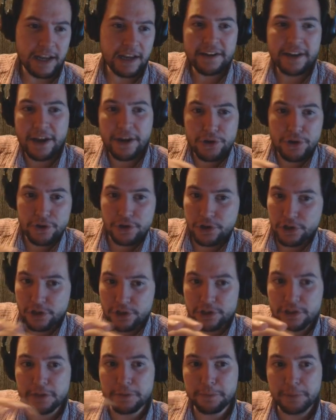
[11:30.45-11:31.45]
Now you
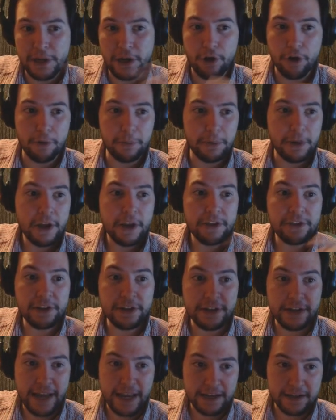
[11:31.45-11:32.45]
could split up the
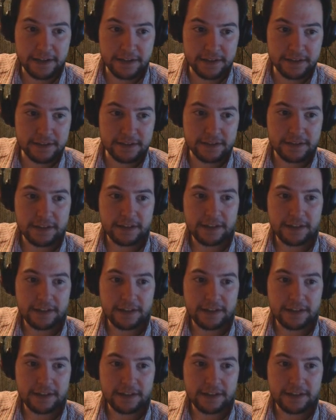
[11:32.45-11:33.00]
Neckers